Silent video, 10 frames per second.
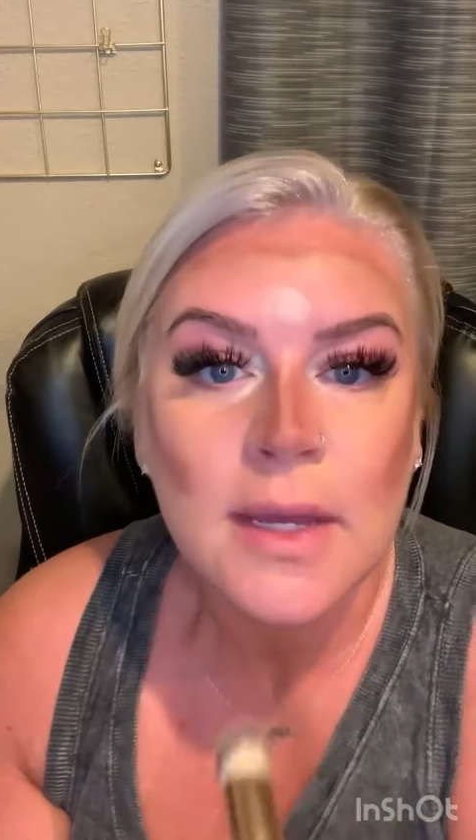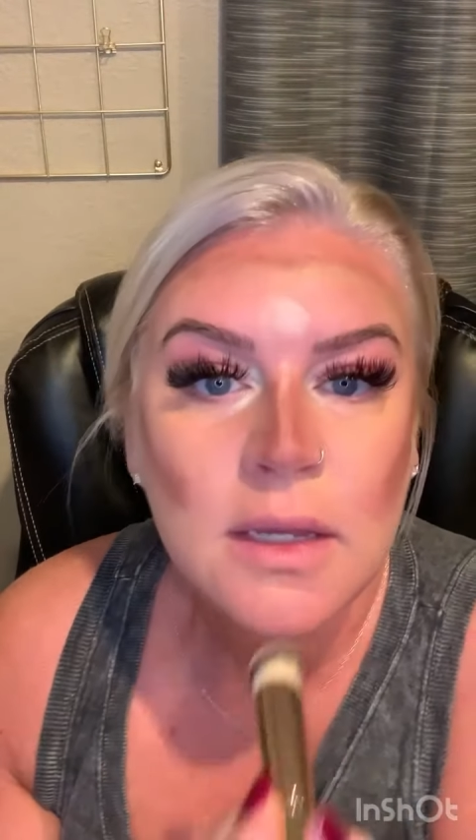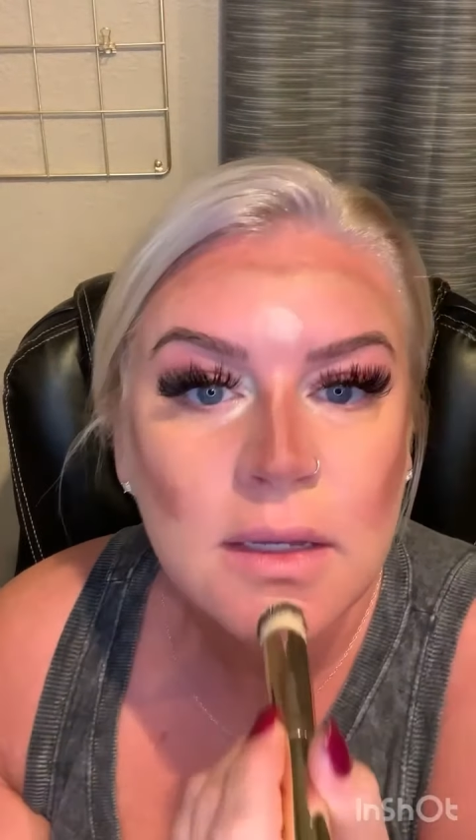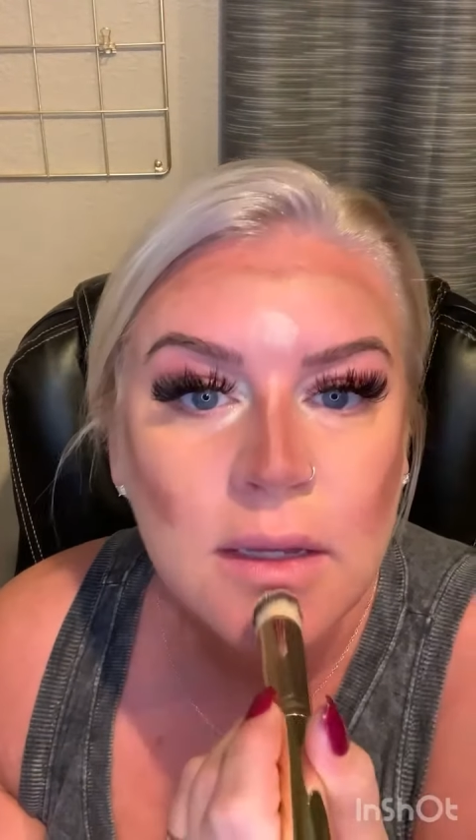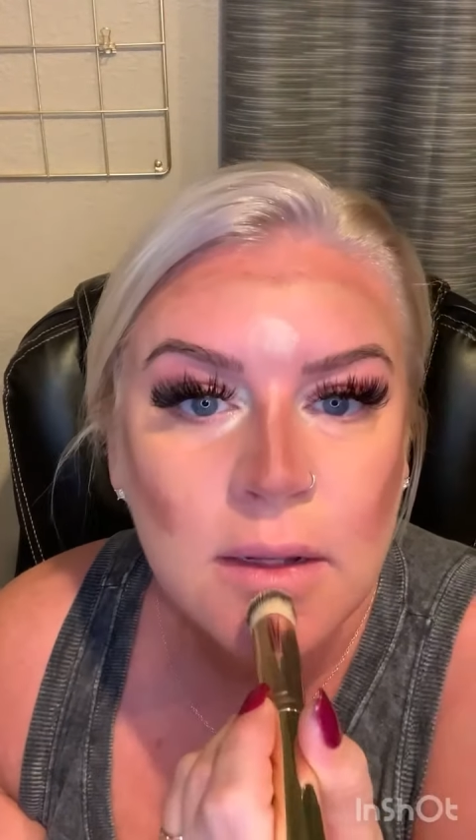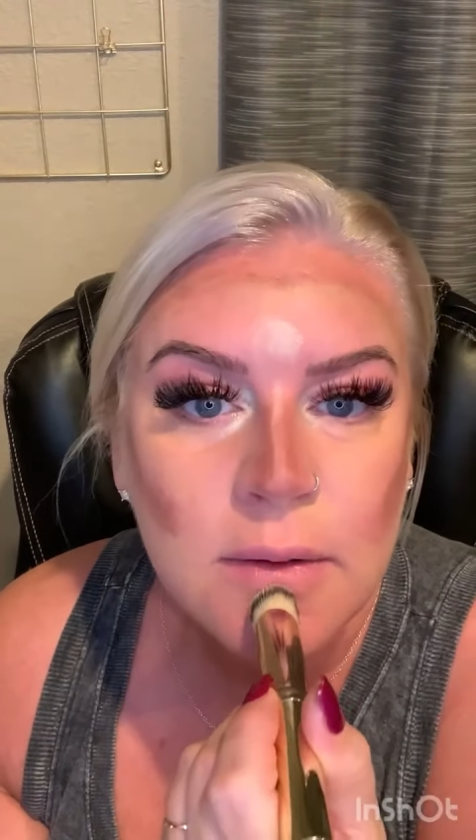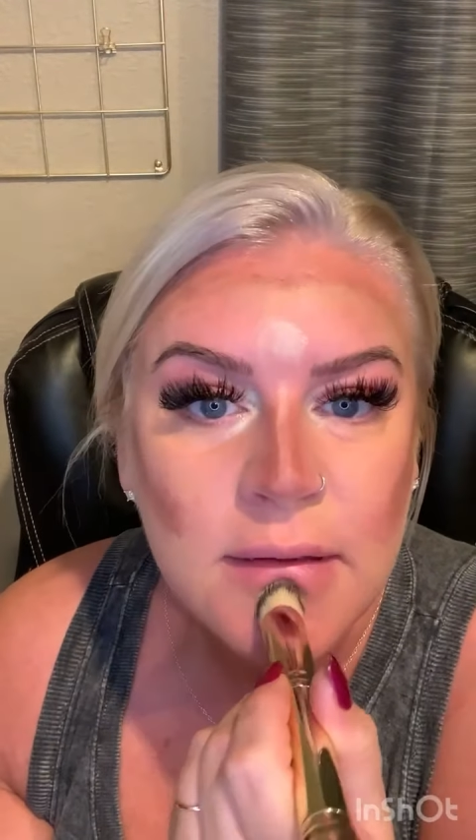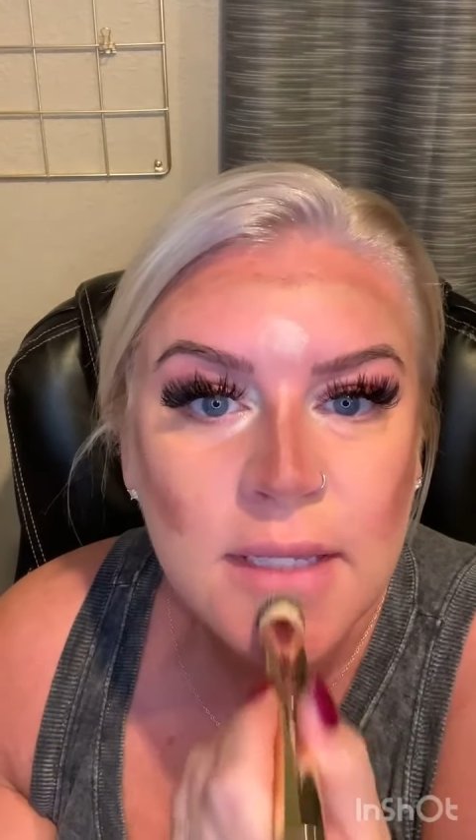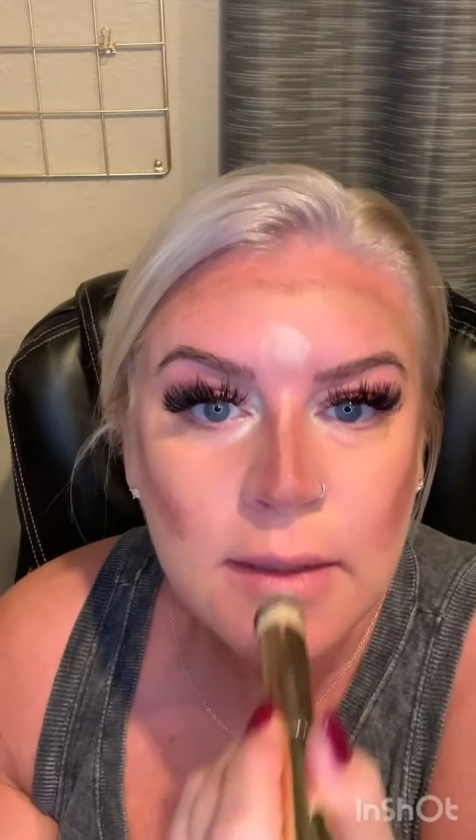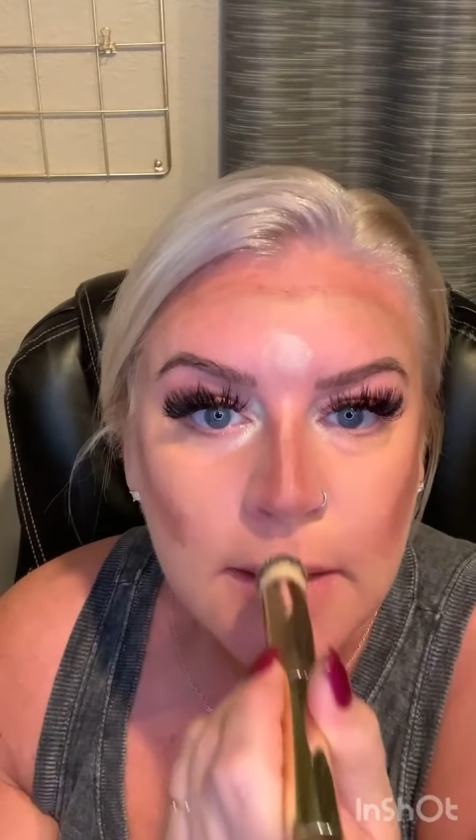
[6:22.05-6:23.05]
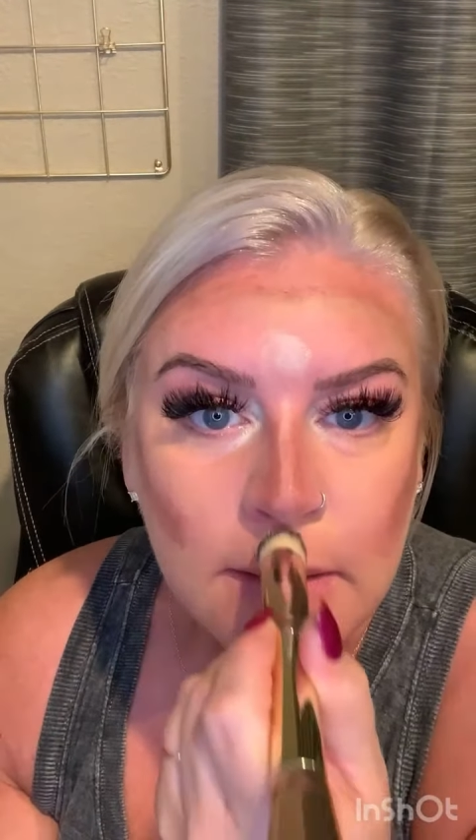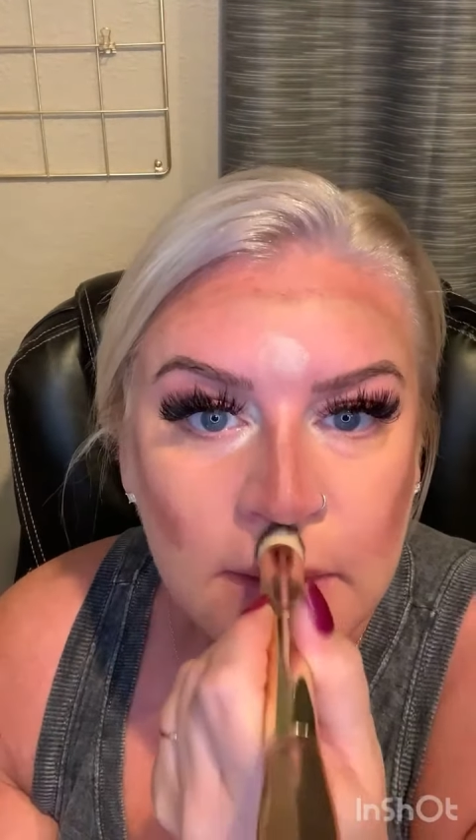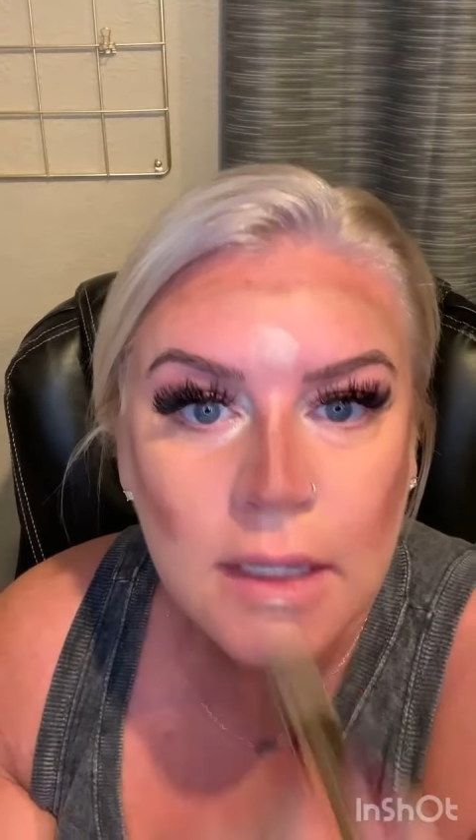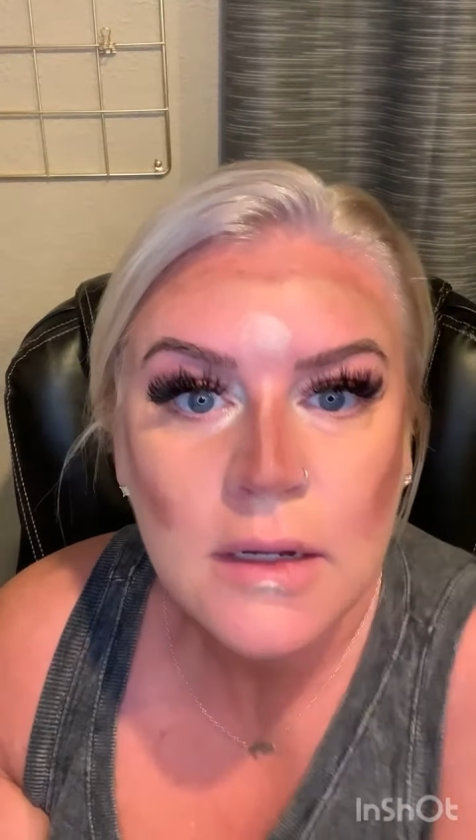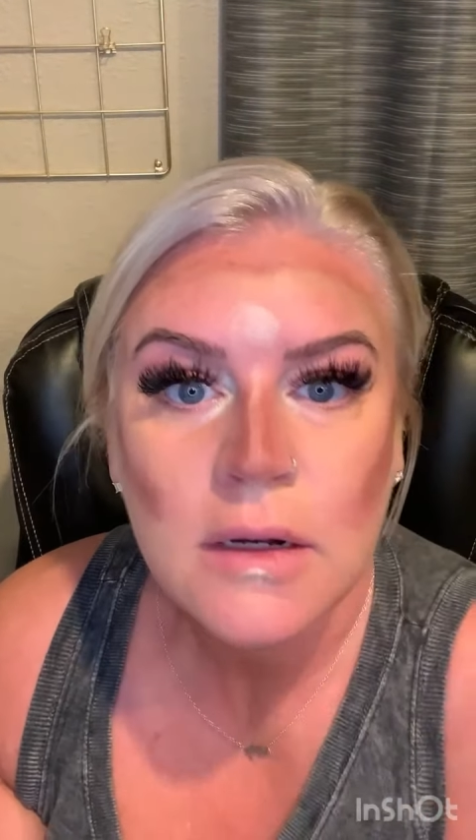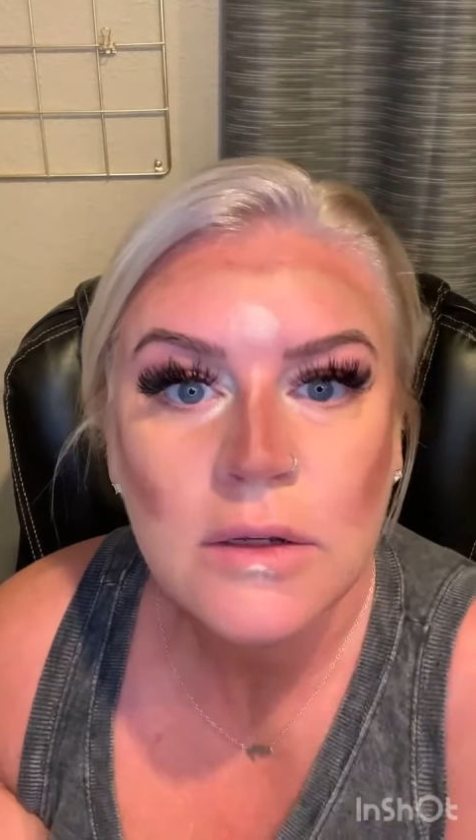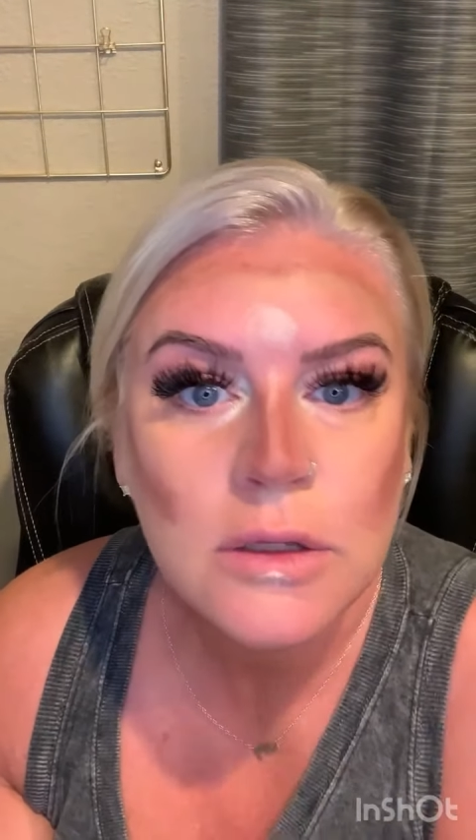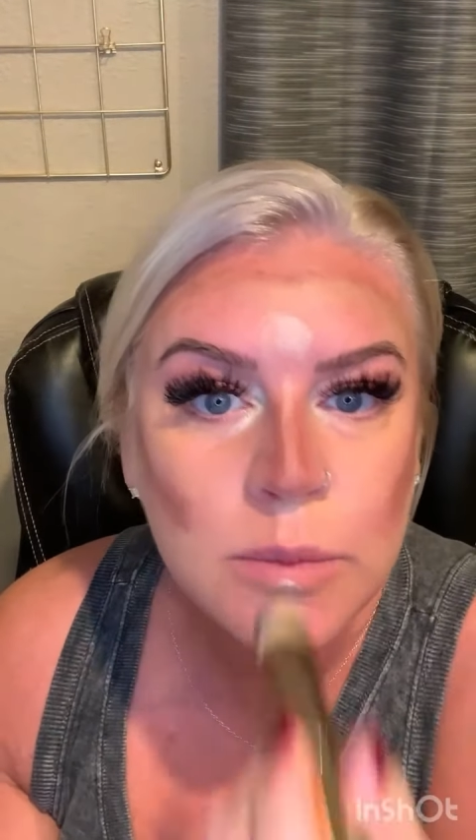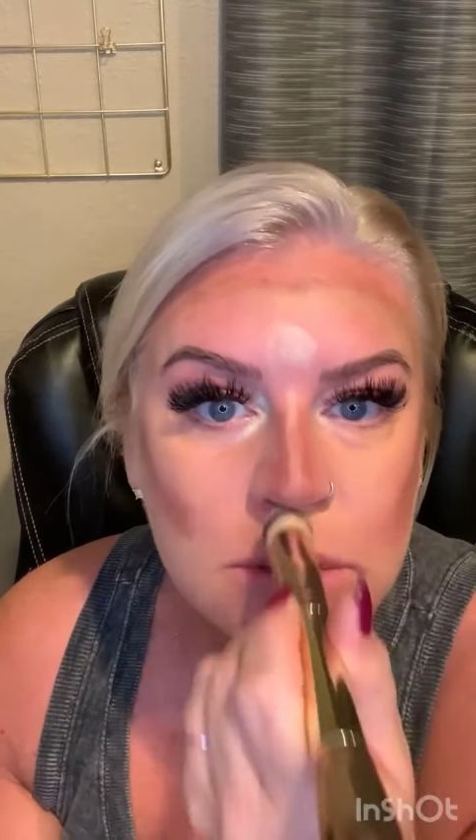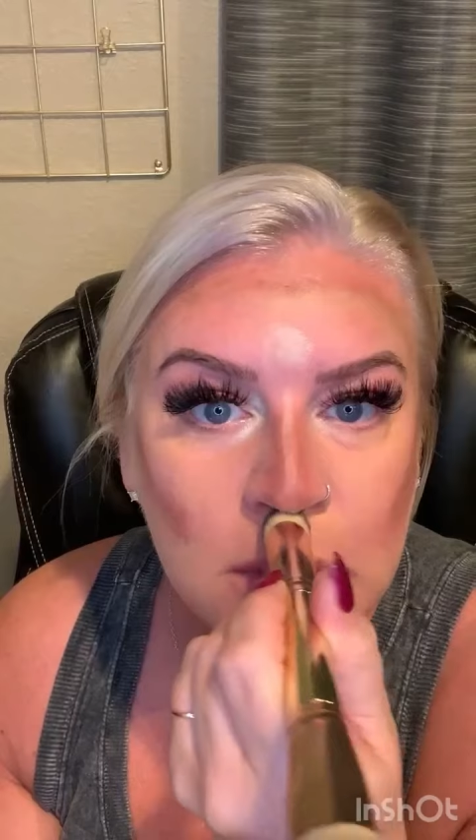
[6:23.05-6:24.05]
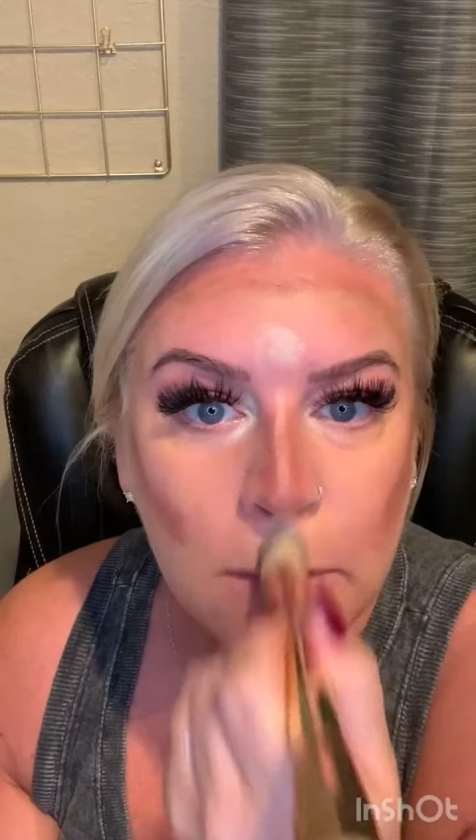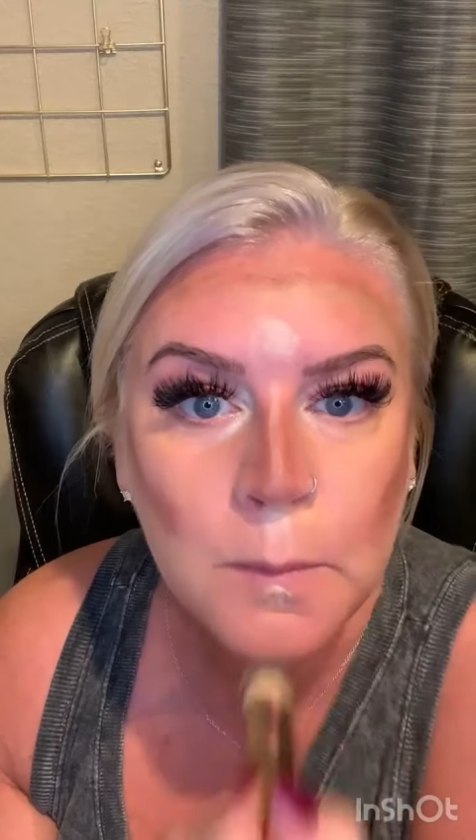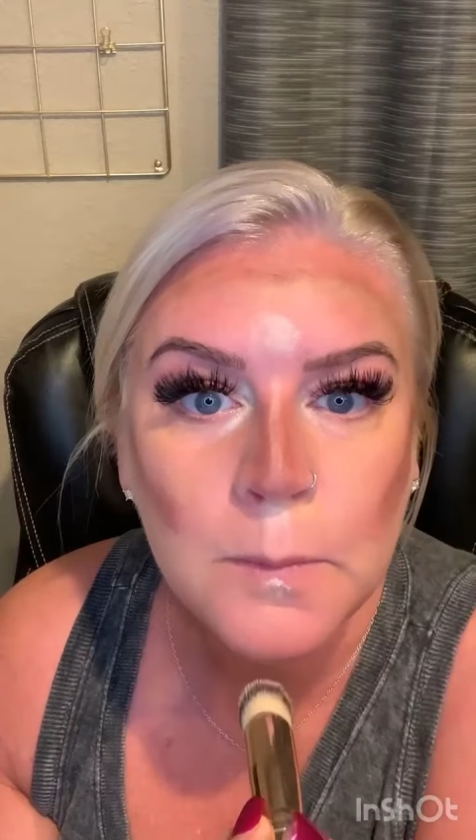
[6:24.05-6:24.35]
And right here, your Cupid's bow.